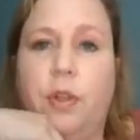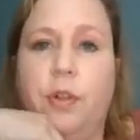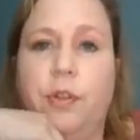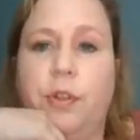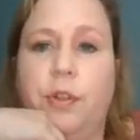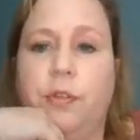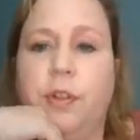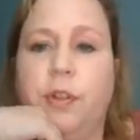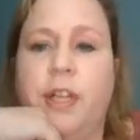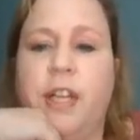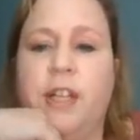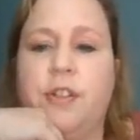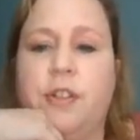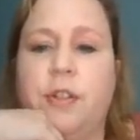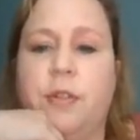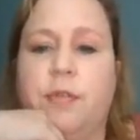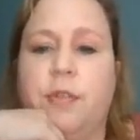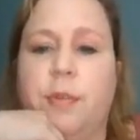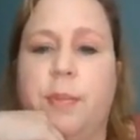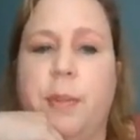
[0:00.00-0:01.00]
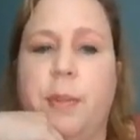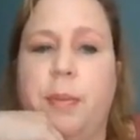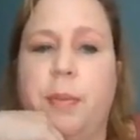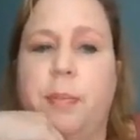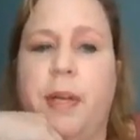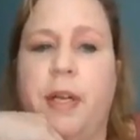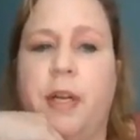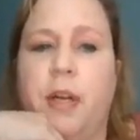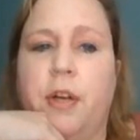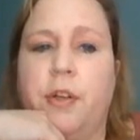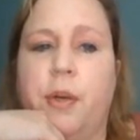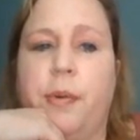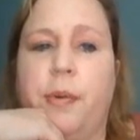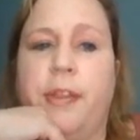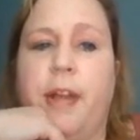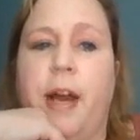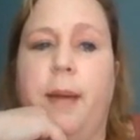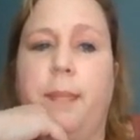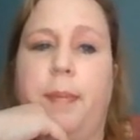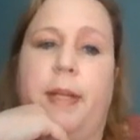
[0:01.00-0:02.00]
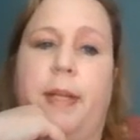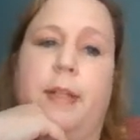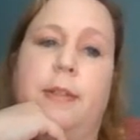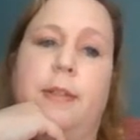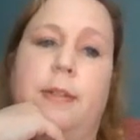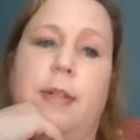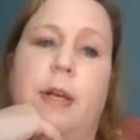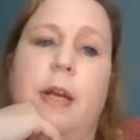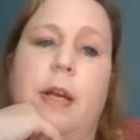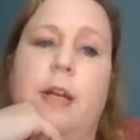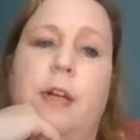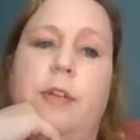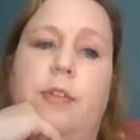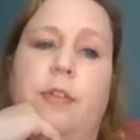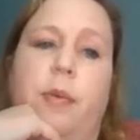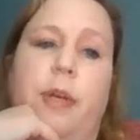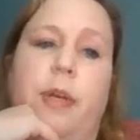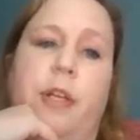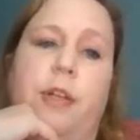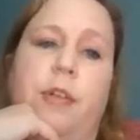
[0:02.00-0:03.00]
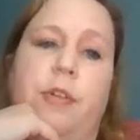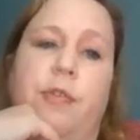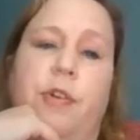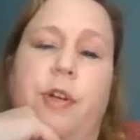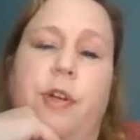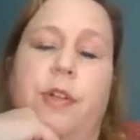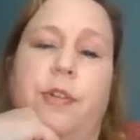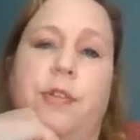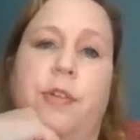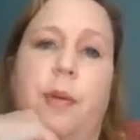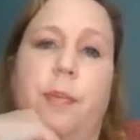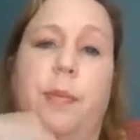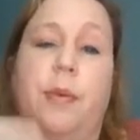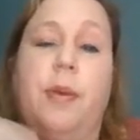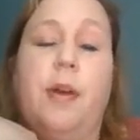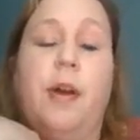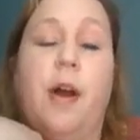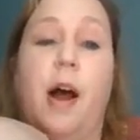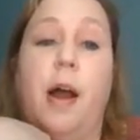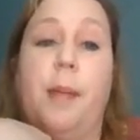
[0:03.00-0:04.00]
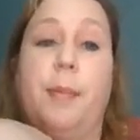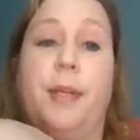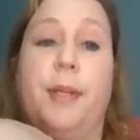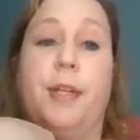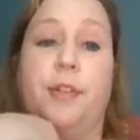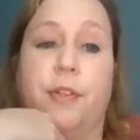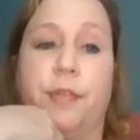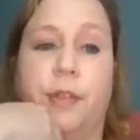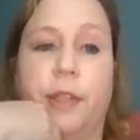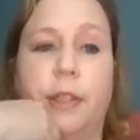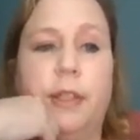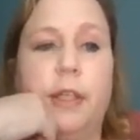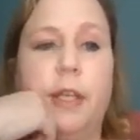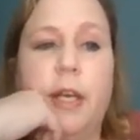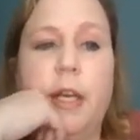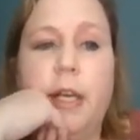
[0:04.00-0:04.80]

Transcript: So for people who may not know what that means. So an introvert is I'm an introvert.